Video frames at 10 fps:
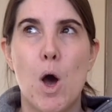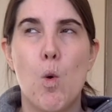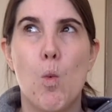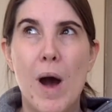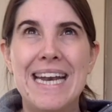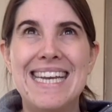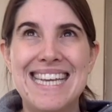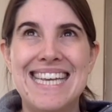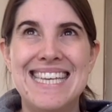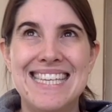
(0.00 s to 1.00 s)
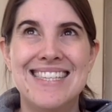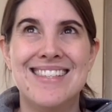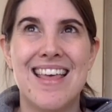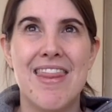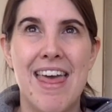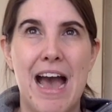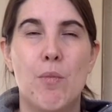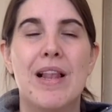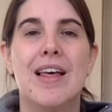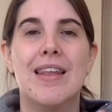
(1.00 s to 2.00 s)
what it is
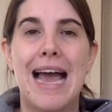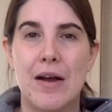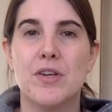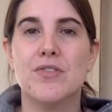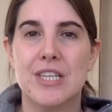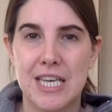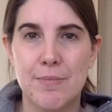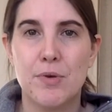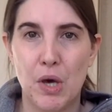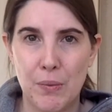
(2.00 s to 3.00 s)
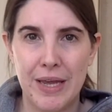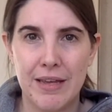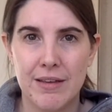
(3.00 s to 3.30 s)
that will allow you to keep going.